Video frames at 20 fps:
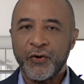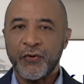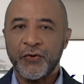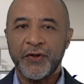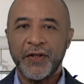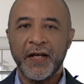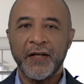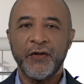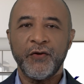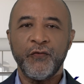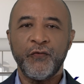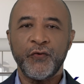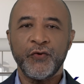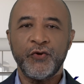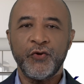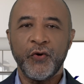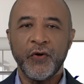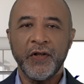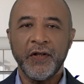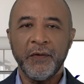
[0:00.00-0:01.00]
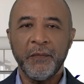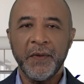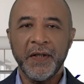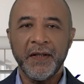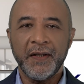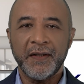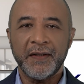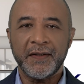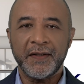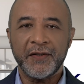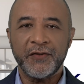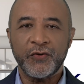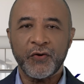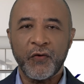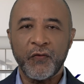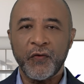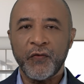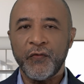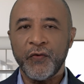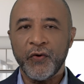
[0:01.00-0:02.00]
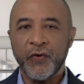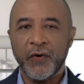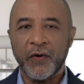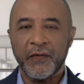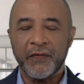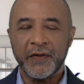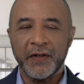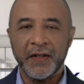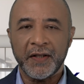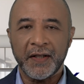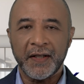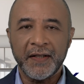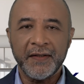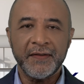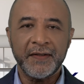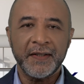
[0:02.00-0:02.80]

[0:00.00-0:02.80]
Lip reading: So thank you for joining me in this overview of the